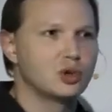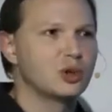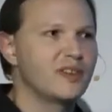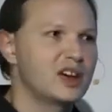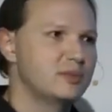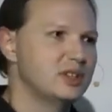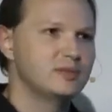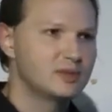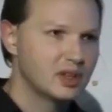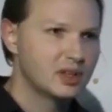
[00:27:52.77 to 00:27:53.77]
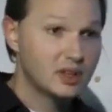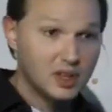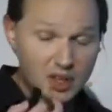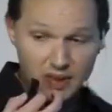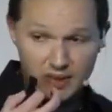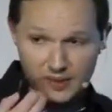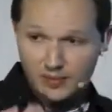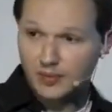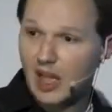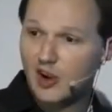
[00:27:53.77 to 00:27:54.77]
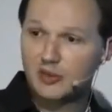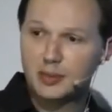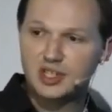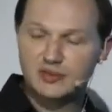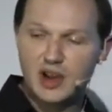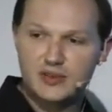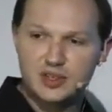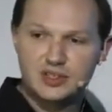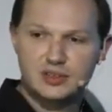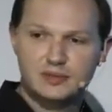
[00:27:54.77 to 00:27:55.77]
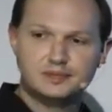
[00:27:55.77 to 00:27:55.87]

Total value would be however many survivors.